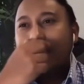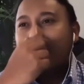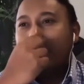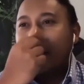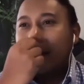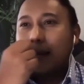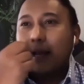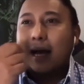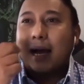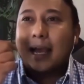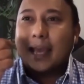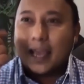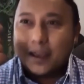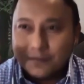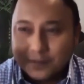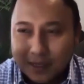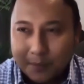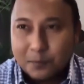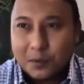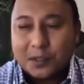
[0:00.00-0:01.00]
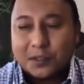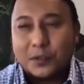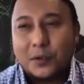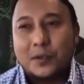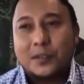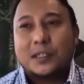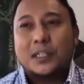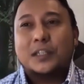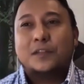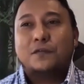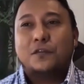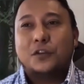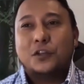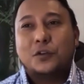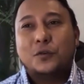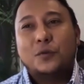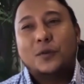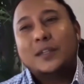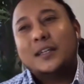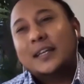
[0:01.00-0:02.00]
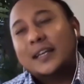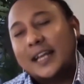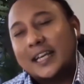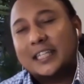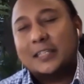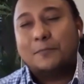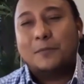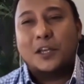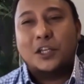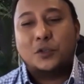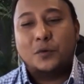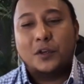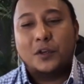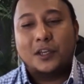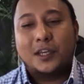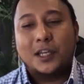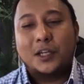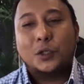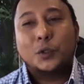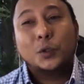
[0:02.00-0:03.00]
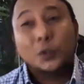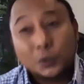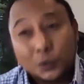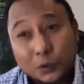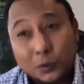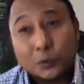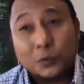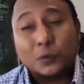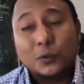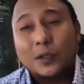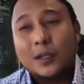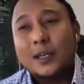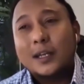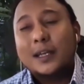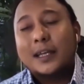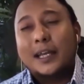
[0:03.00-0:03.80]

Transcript: but I have some resources for you in the next page where you can go to